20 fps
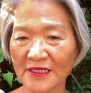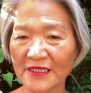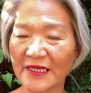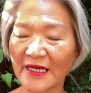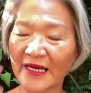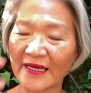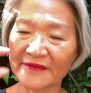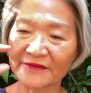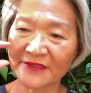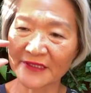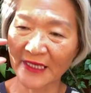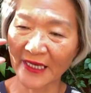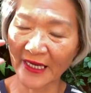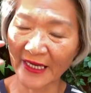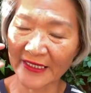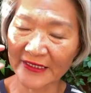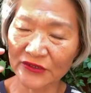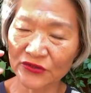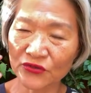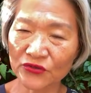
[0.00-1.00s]
and
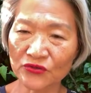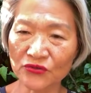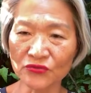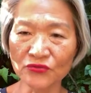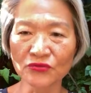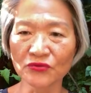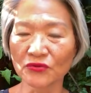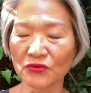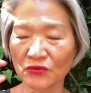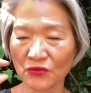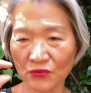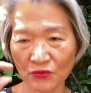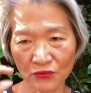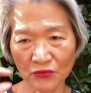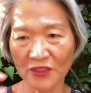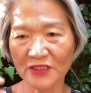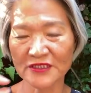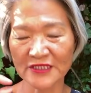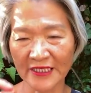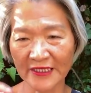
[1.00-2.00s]
I do
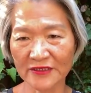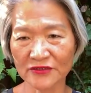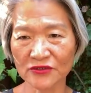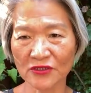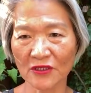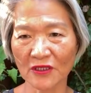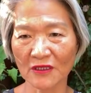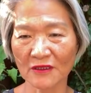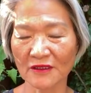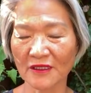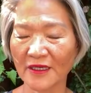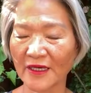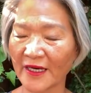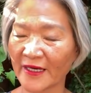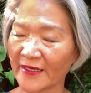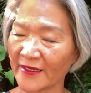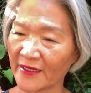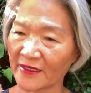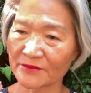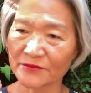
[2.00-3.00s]
what I talk.
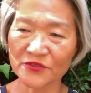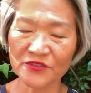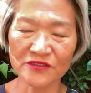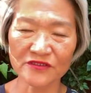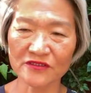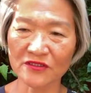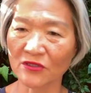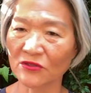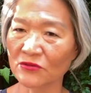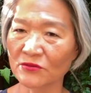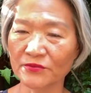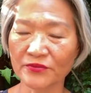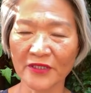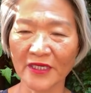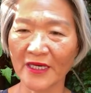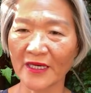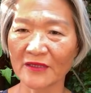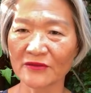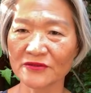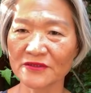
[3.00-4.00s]
I am so
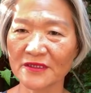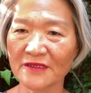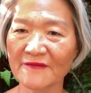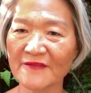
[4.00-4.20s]
proud.